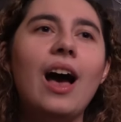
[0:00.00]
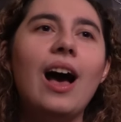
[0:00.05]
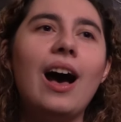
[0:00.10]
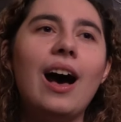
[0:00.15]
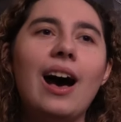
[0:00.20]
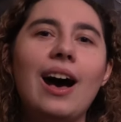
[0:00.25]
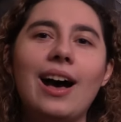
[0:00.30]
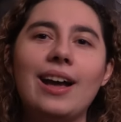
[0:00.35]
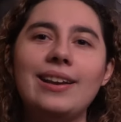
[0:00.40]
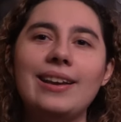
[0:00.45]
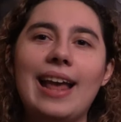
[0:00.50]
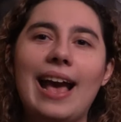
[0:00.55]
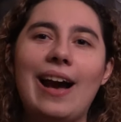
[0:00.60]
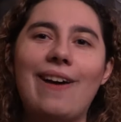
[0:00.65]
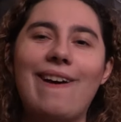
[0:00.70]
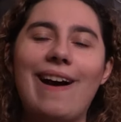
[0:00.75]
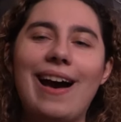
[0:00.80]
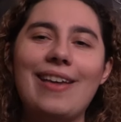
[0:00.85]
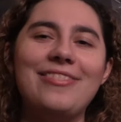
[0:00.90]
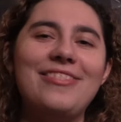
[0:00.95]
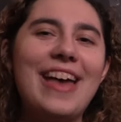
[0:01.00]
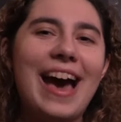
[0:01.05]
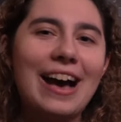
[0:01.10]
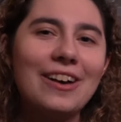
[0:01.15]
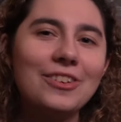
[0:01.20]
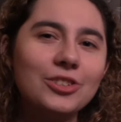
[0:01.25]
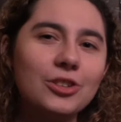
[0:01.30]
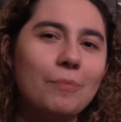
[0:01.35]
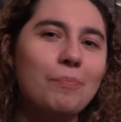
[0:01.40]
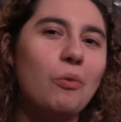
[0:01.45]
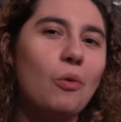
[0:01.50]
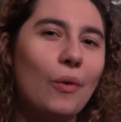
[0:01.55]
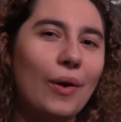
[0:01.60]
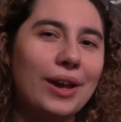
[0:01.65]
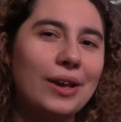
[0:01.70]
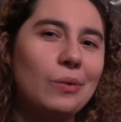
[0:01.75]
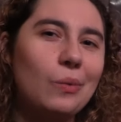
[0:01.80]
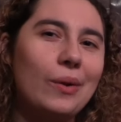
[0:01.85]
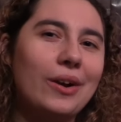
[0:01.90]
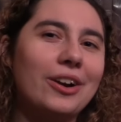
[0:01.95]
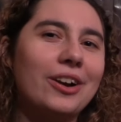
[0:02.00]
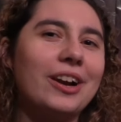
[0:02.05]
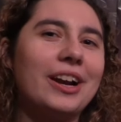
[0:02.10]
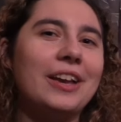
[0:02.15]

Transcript: Now, that was the point where